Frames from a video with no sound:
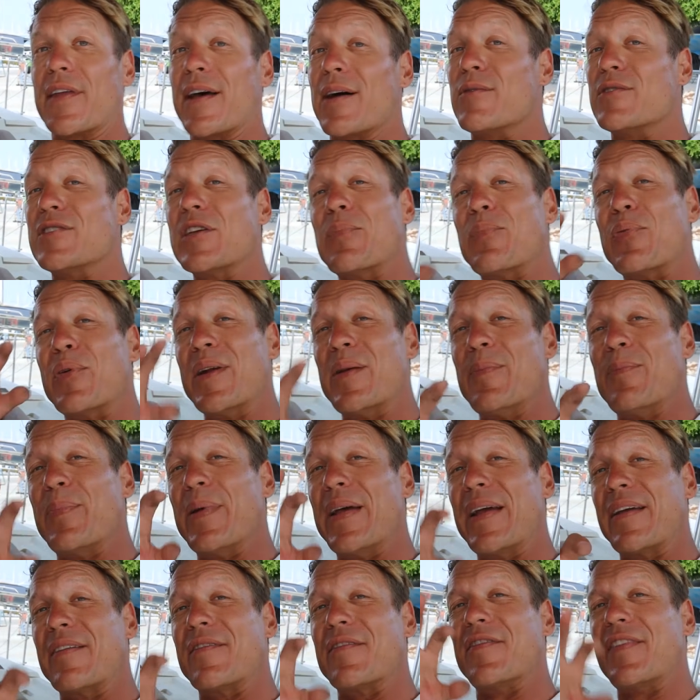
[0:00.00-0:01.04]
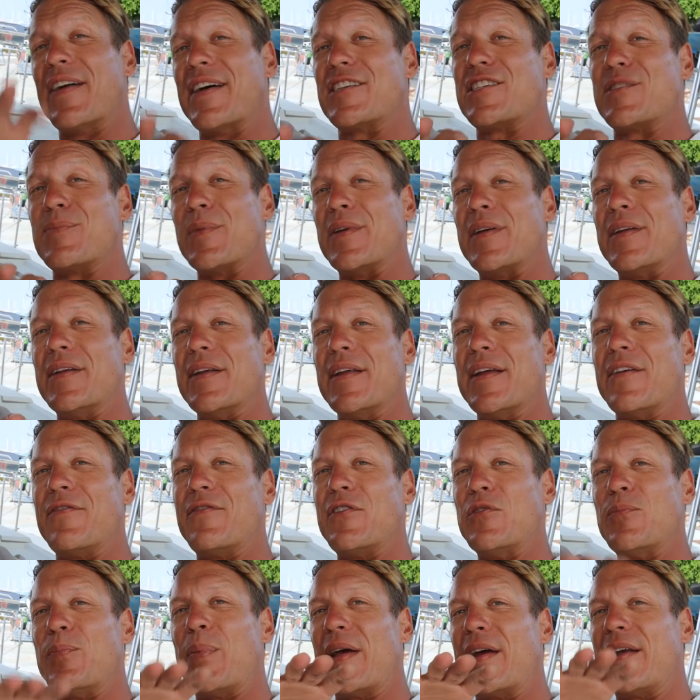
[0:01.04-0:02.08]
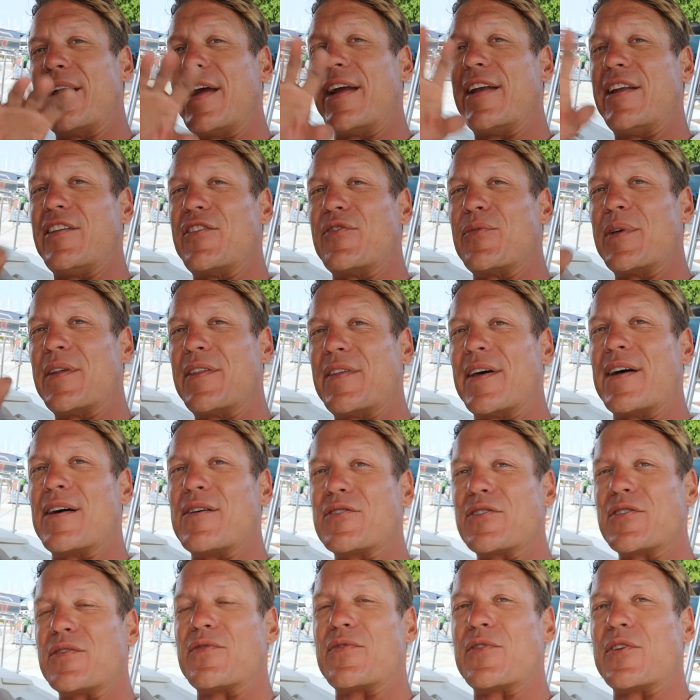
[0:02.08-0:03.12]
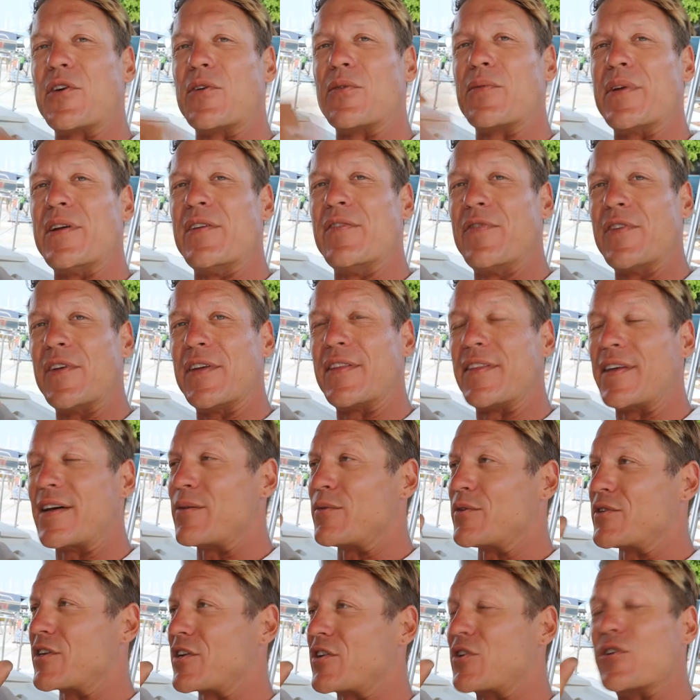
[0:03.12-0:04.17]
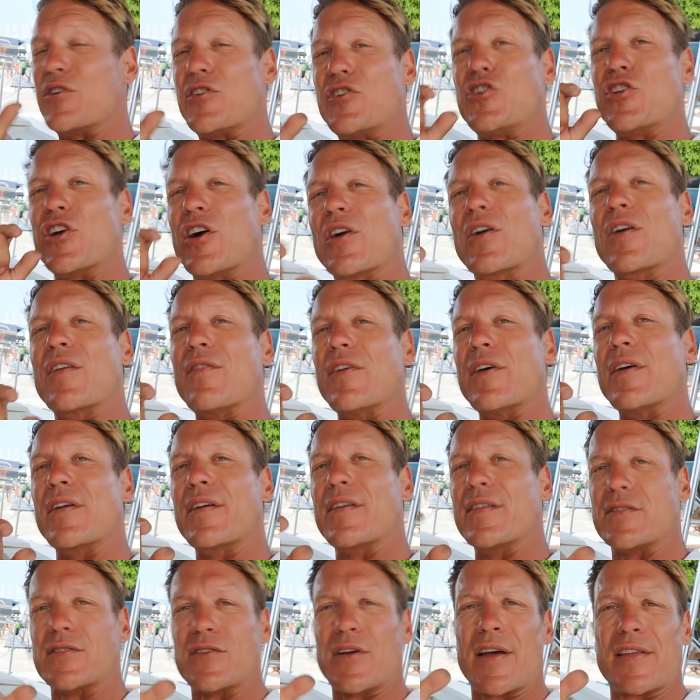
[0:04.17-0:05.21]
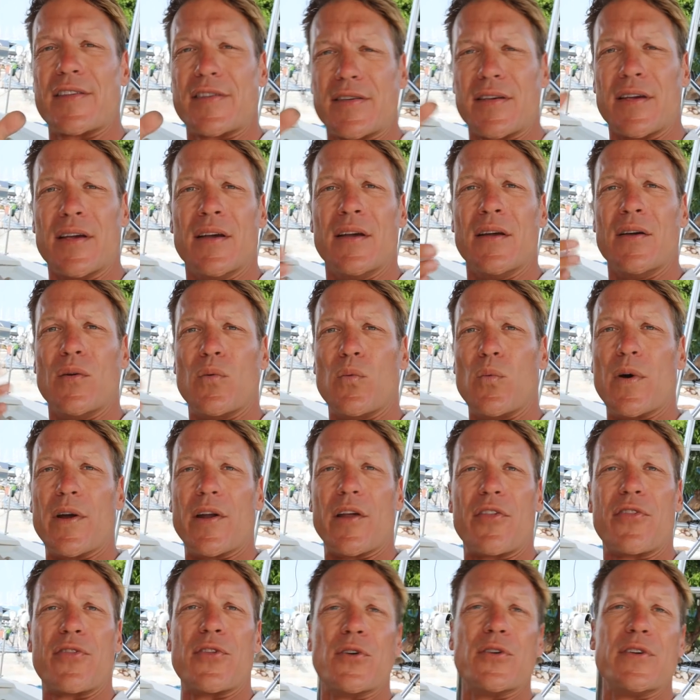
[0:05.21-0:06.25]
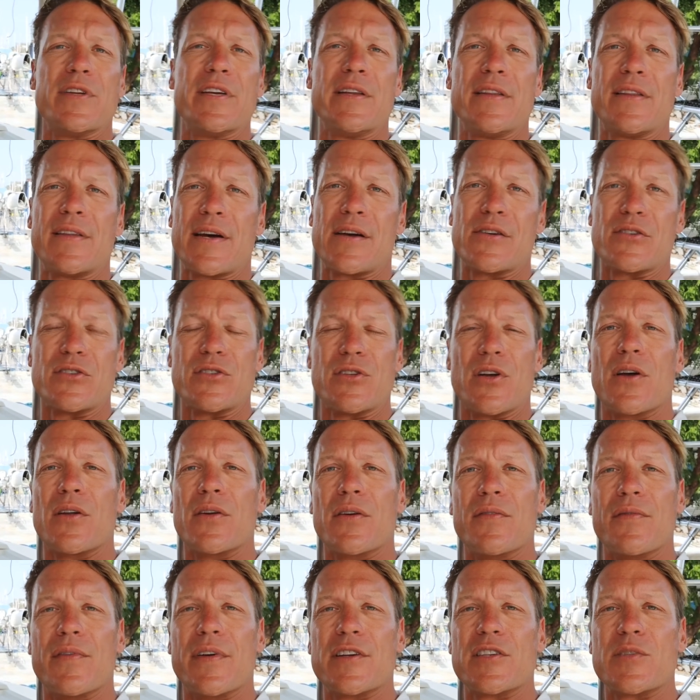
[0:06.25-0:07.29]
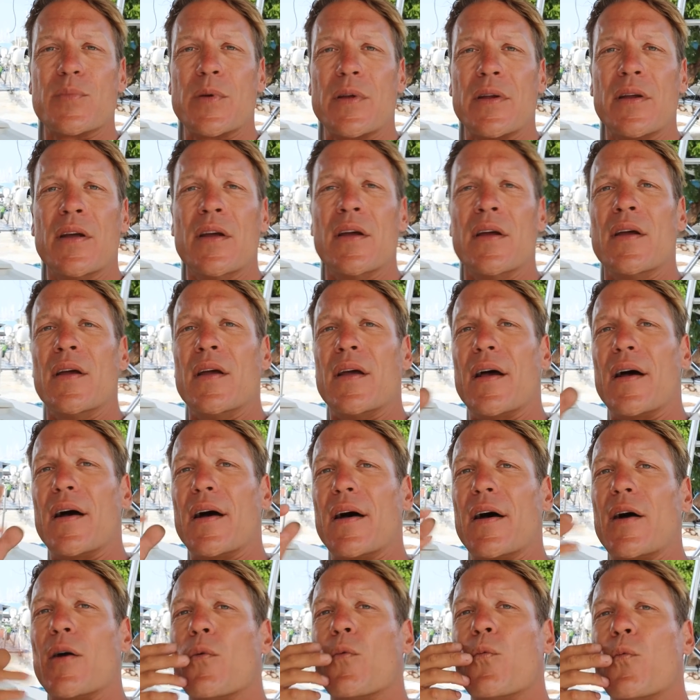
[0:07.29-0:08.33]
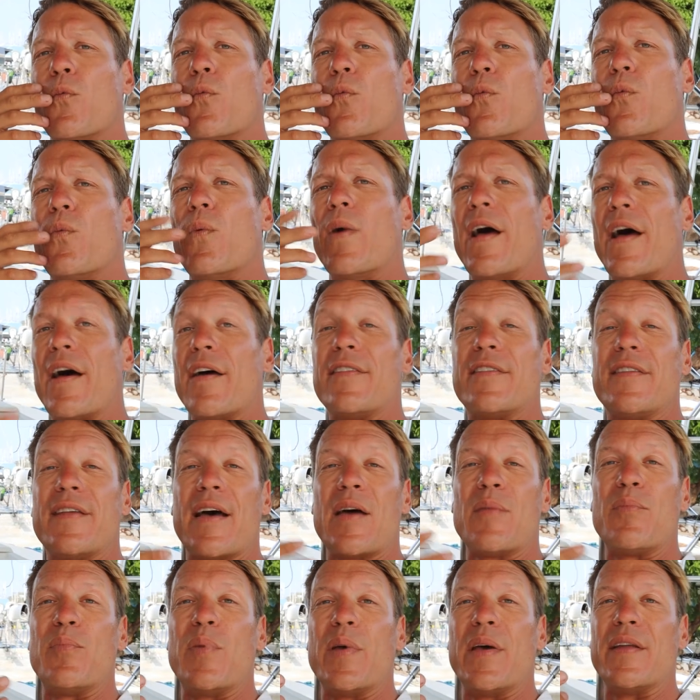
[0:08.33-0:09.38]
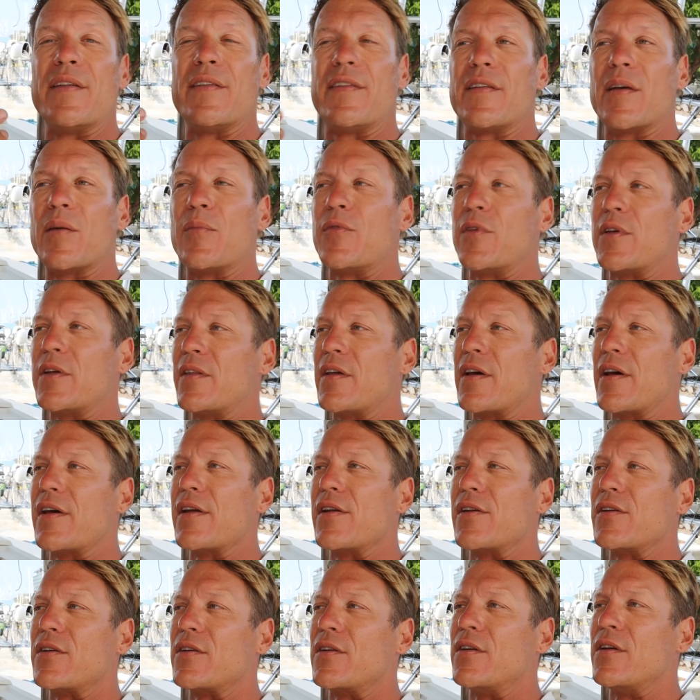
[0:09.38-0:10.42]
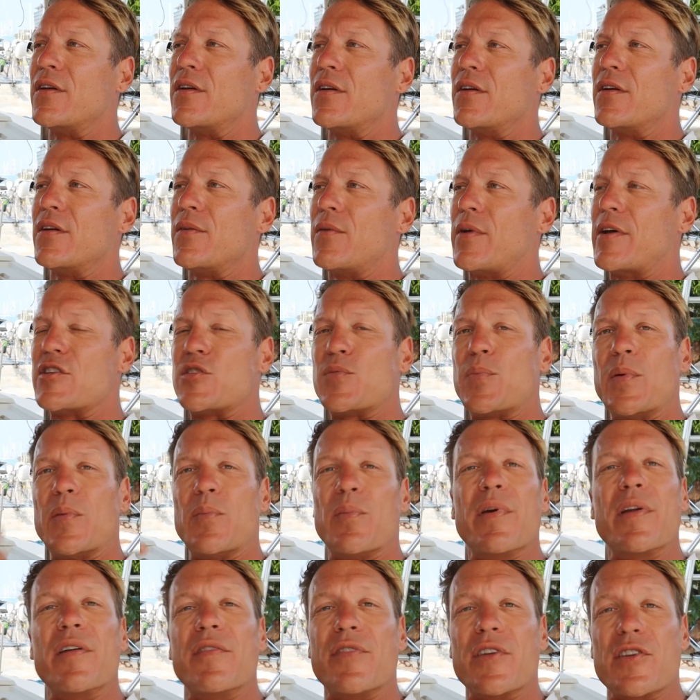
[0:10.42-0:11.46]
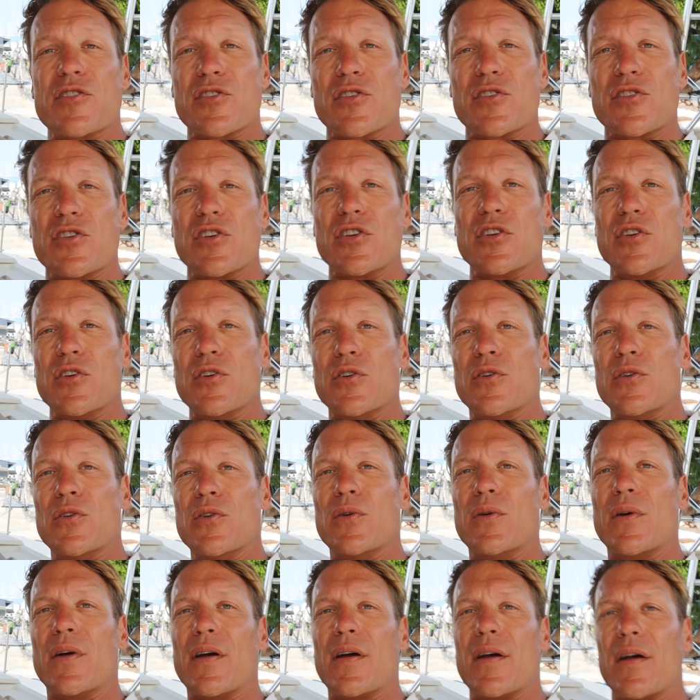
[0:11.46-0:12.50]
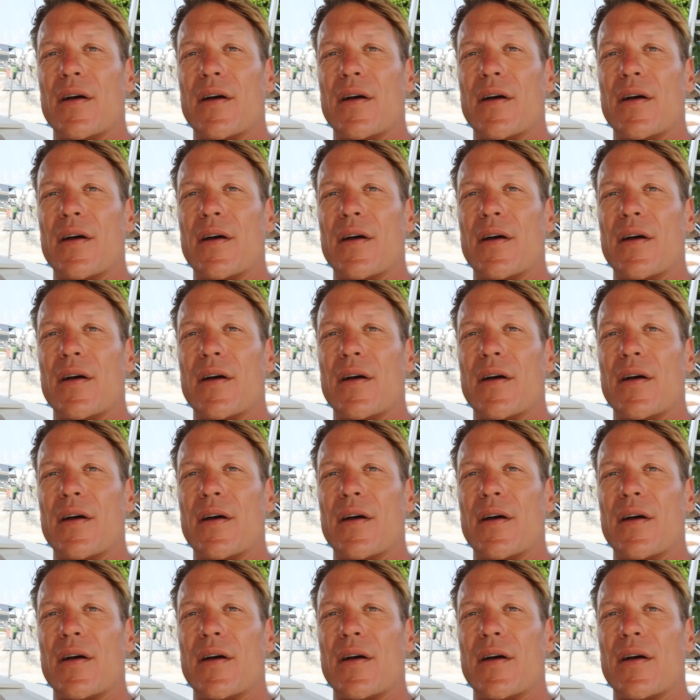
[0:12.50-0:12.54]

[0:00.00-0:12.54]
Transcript: That was a pretty big investment. If you paid 83000 for your refit, that was a good chunk of it because that's, what, a $13,000 investment? Uh, has that been something that has been beneficial to you?